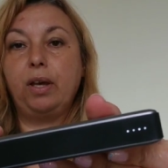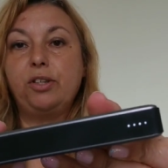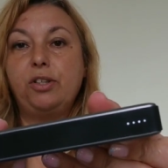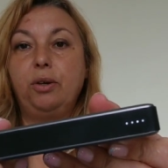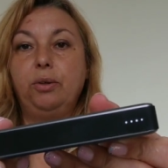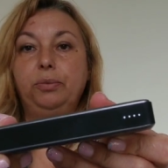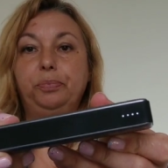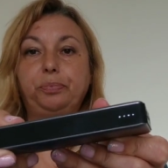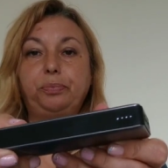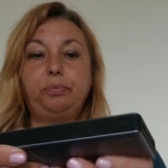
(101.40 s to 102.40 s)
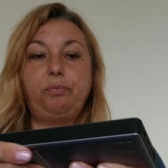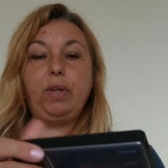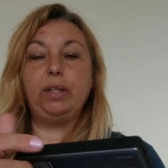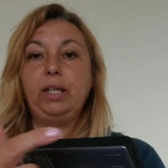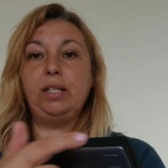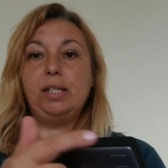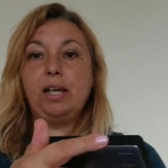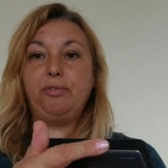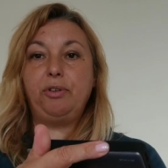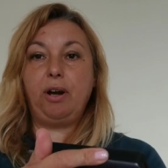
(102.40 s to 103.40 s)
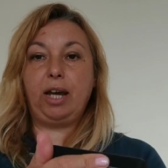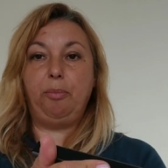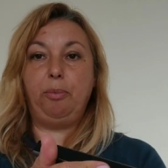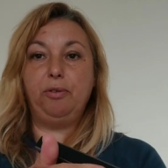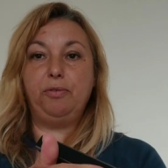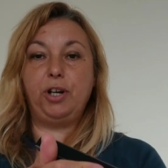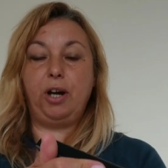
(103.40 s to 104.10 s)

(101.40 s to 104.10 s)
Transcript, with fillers: So this is after a couple of